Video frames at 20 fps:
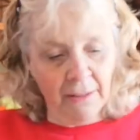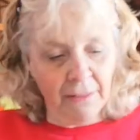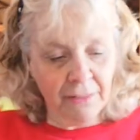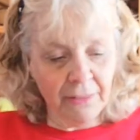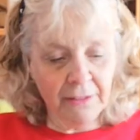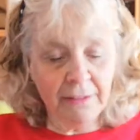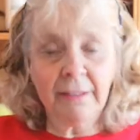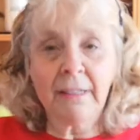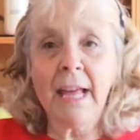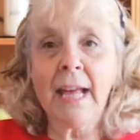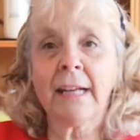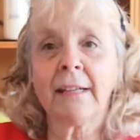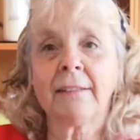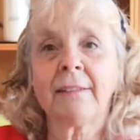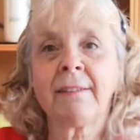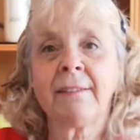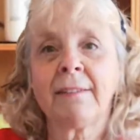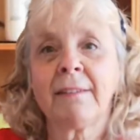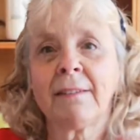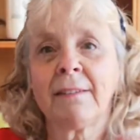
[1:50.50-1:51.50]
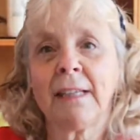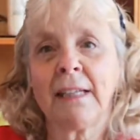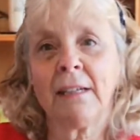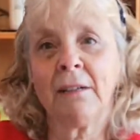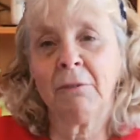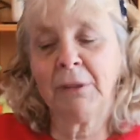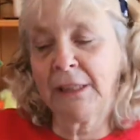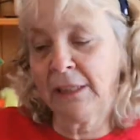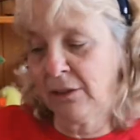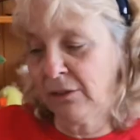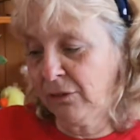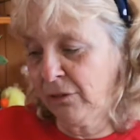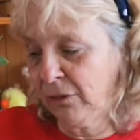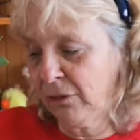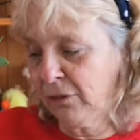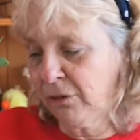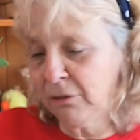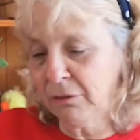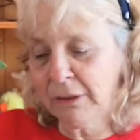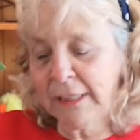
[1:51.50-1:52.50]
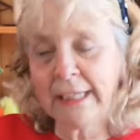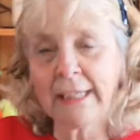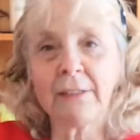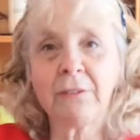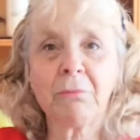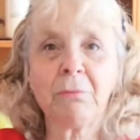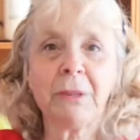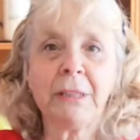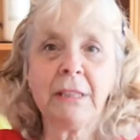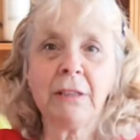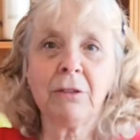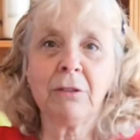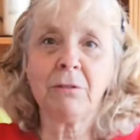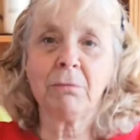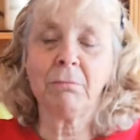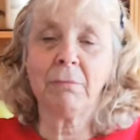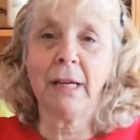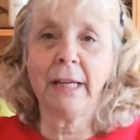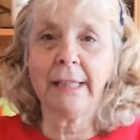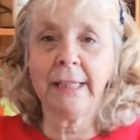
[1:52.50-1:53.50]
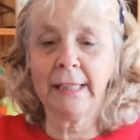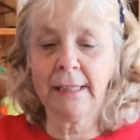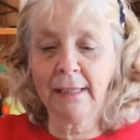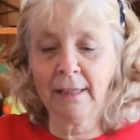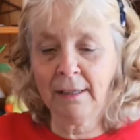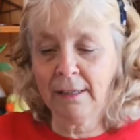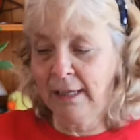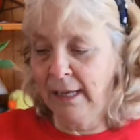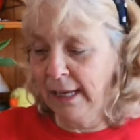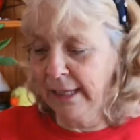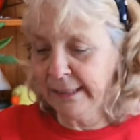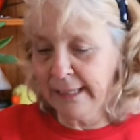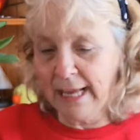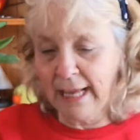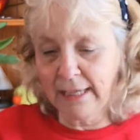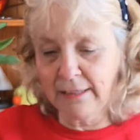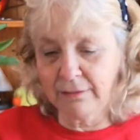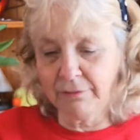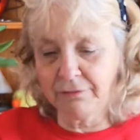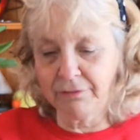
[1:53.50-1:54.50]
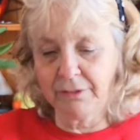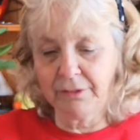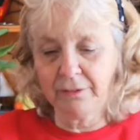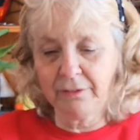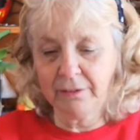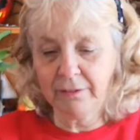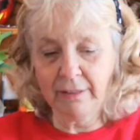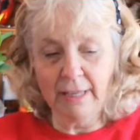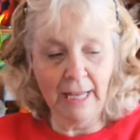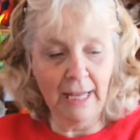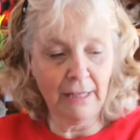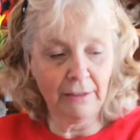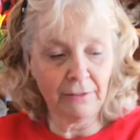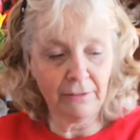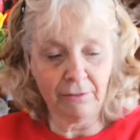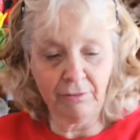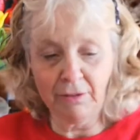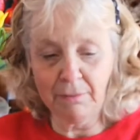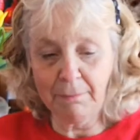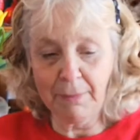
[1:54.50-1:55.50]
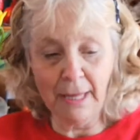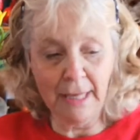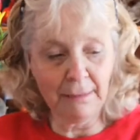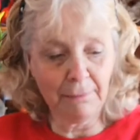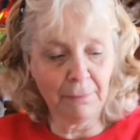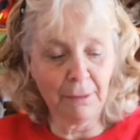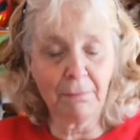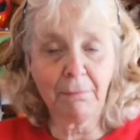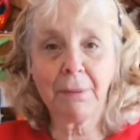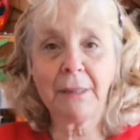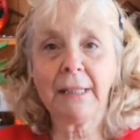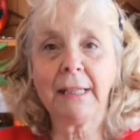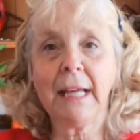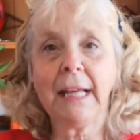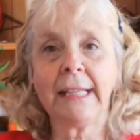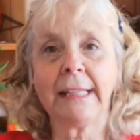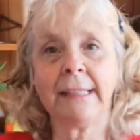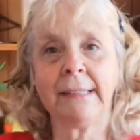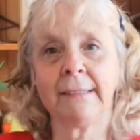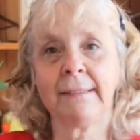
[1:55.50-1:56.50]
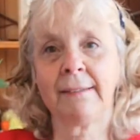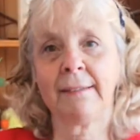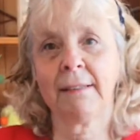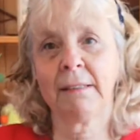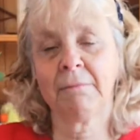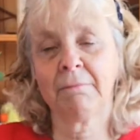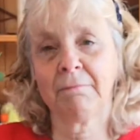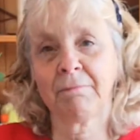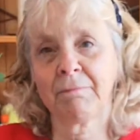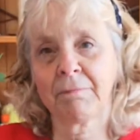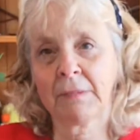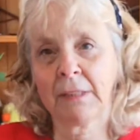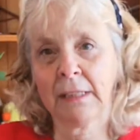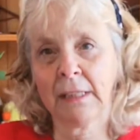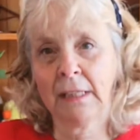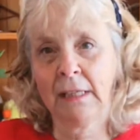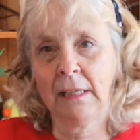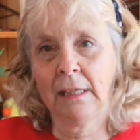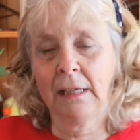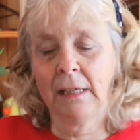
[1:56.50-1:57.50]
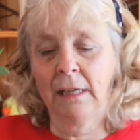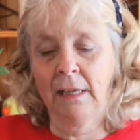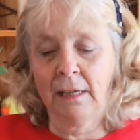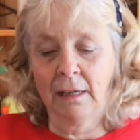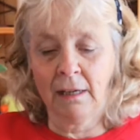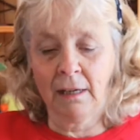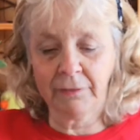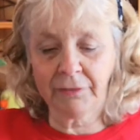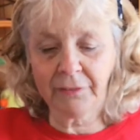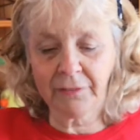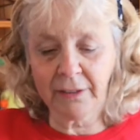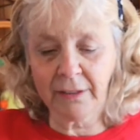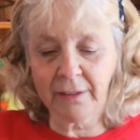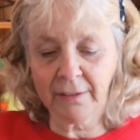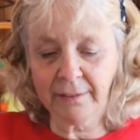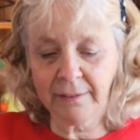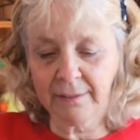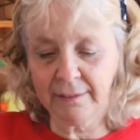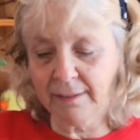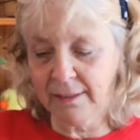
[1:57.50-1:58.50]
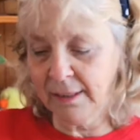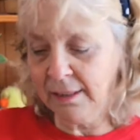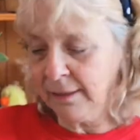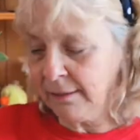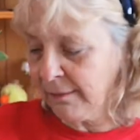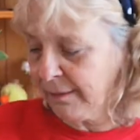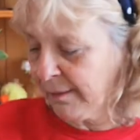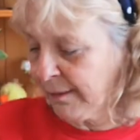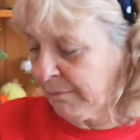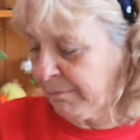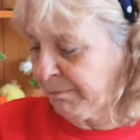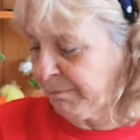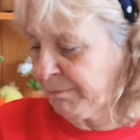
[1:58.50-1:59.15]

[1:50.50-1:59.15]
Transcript: The next thing we can do is we could make an elephant out of a paper plate. I've started it.